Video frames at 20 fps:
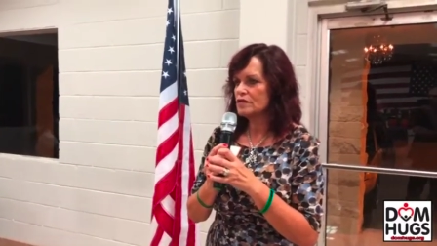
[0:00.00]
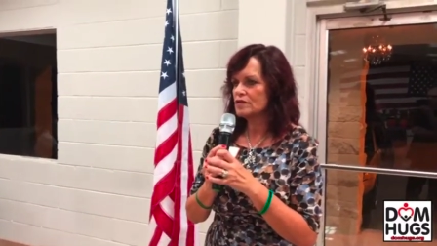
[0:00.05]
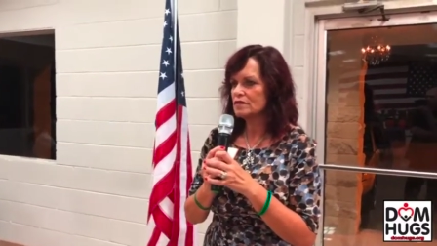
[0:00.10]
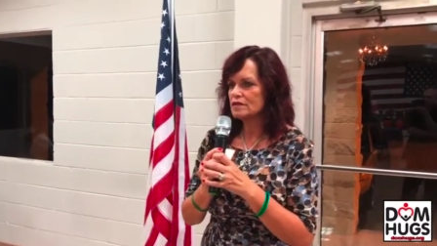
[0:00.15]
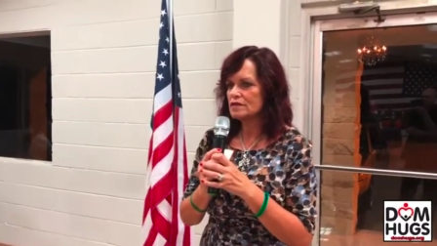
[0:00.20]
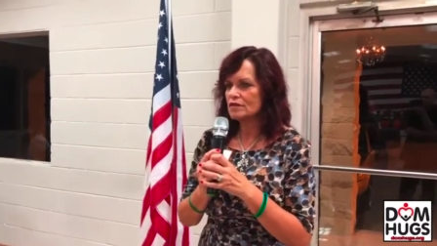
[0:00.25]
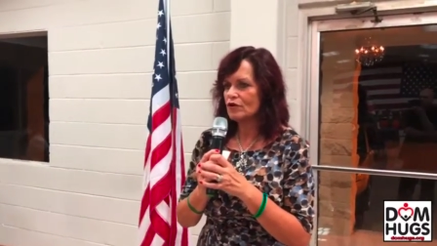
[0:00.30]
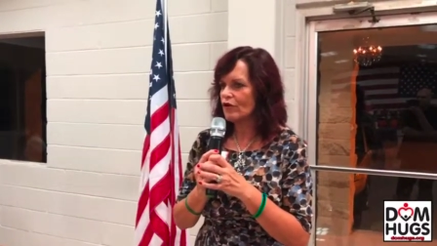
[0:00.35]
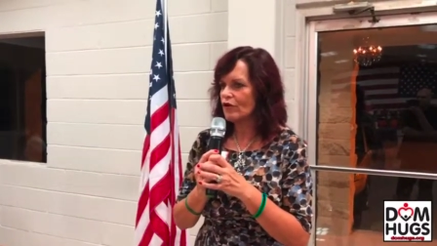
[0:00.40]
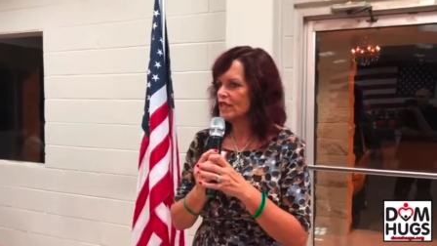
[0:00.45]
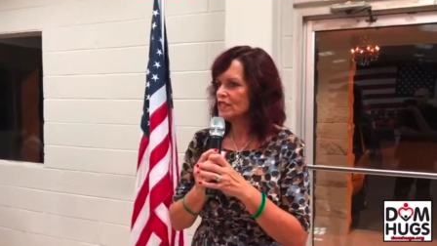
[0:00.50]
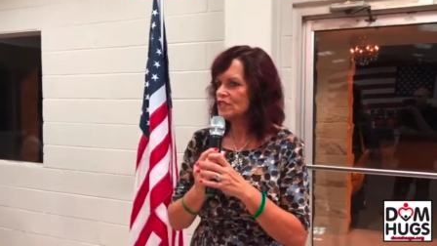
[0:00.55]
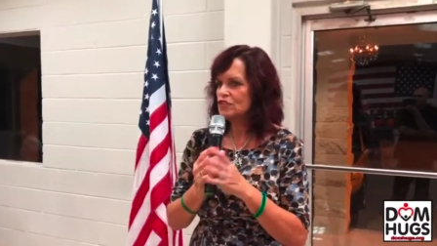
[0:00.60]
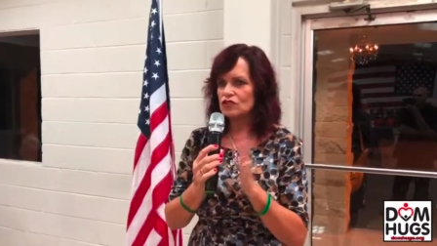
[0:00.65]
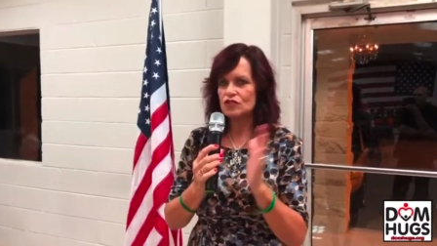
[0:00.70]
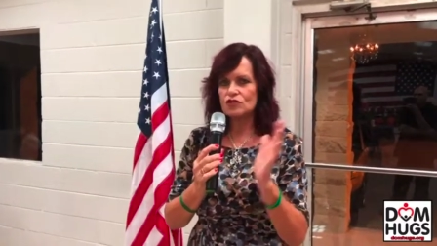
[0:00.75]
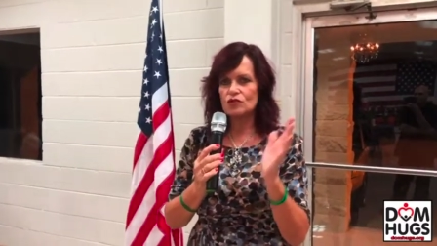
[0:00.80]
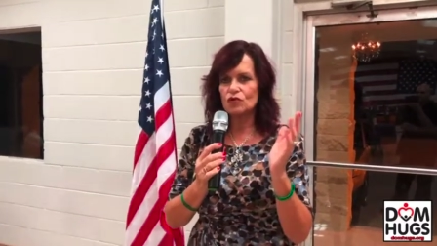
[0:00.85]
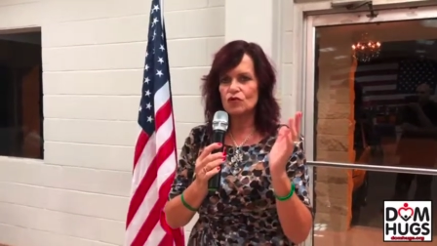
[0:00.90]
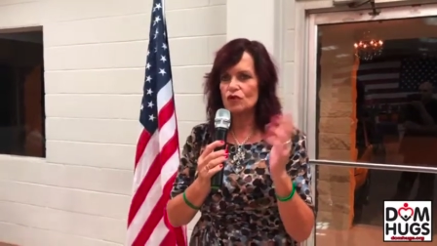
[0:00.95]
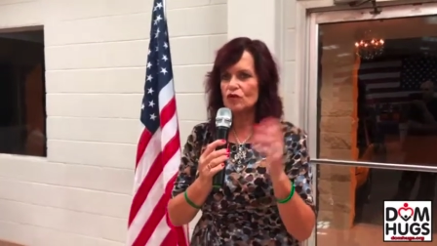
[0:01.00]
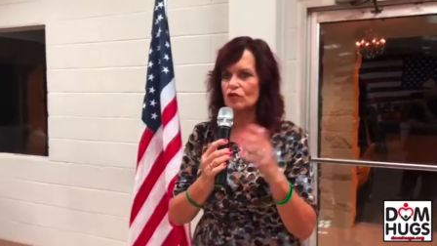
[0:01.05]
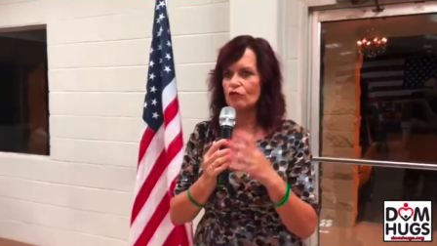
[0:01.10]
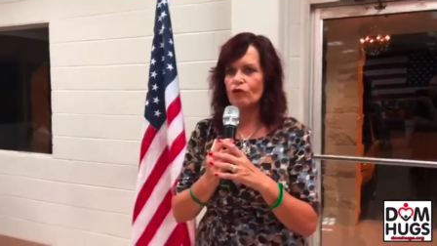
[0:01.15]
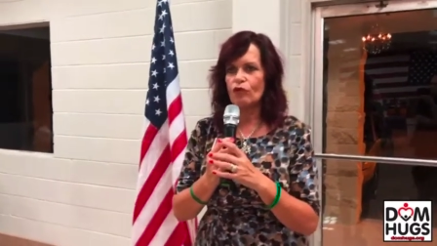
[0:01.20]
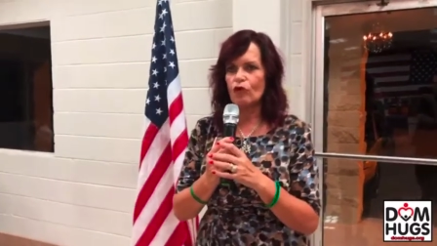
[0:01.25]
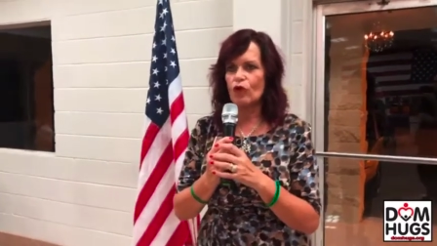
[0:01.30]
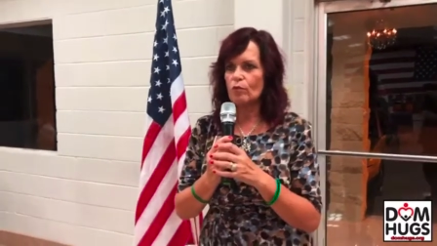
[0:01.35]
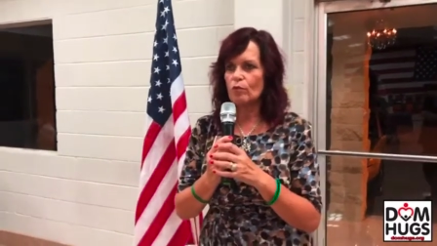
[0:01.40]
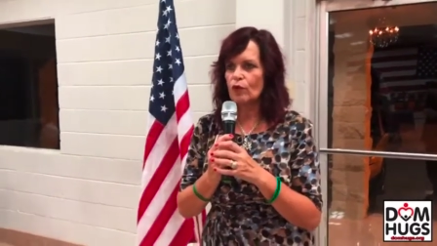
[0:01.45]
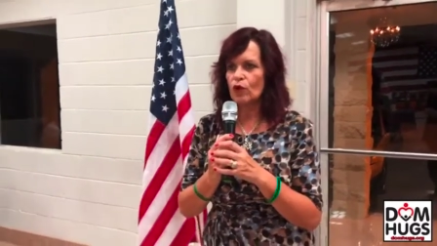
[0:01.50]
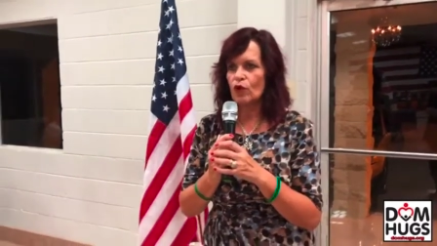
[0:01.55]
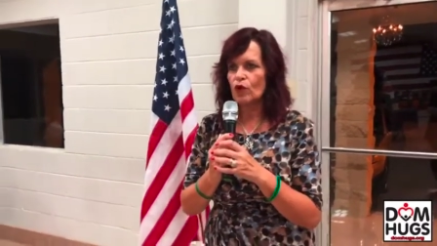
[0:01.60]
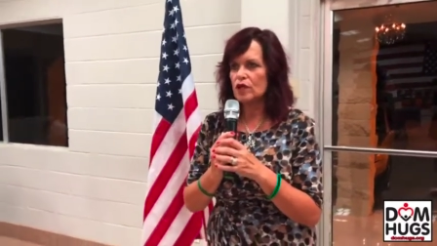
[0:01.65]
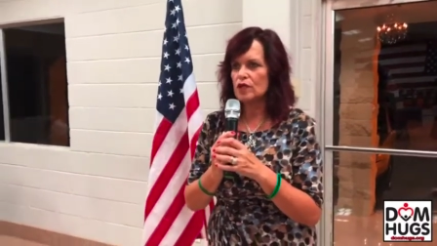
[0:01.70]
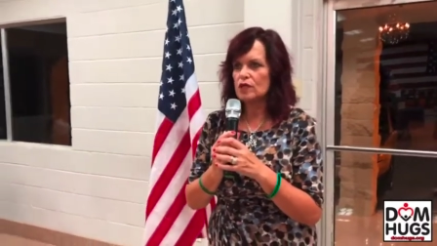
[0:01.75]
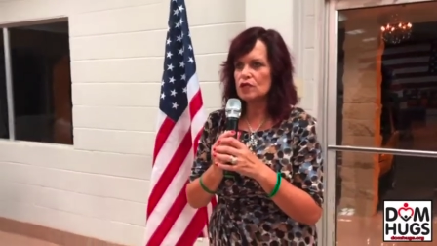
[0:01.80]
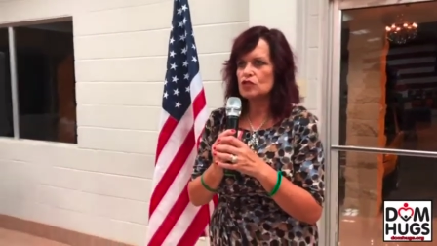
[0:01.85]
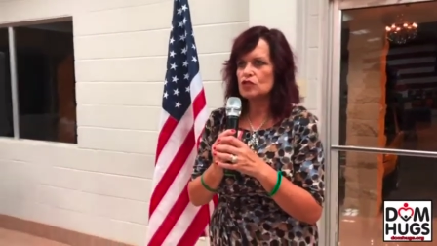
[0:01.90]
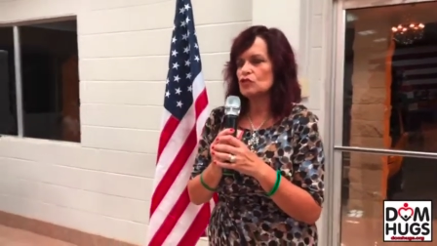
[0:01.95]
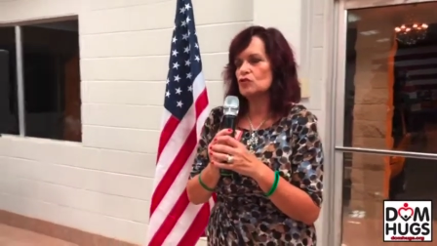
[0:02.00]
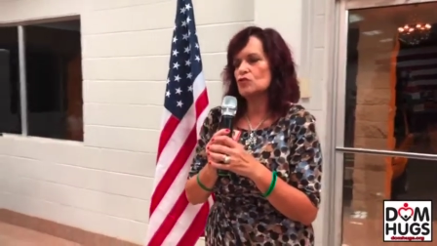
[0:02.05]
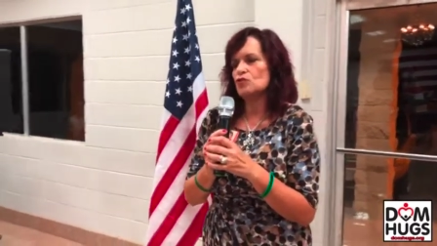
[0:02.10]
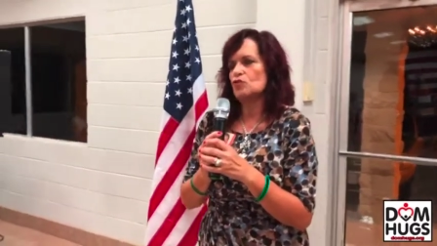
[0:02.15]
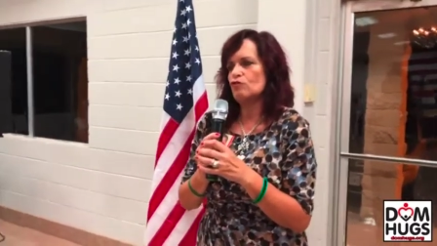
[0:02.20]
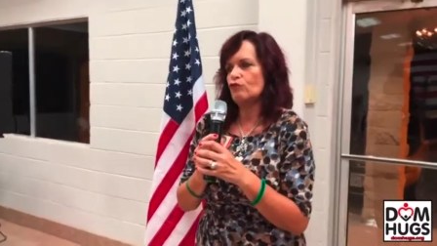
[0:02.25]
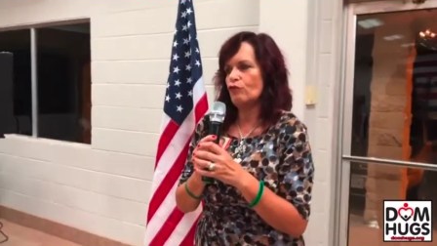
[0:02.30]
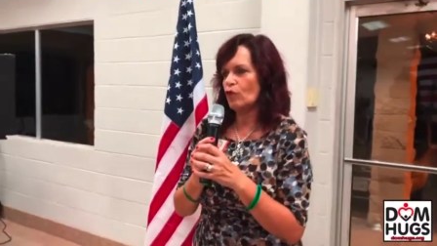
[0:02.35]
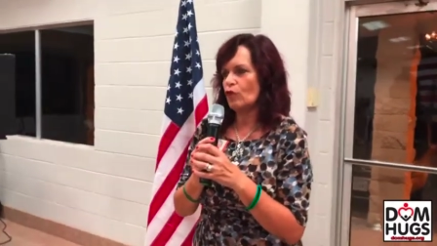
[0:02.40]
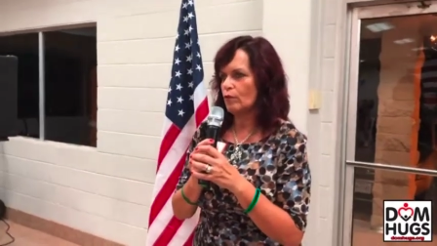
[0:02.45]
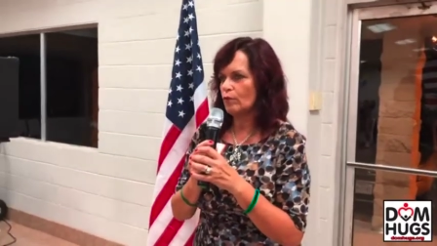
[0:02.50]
and great student, 4.2,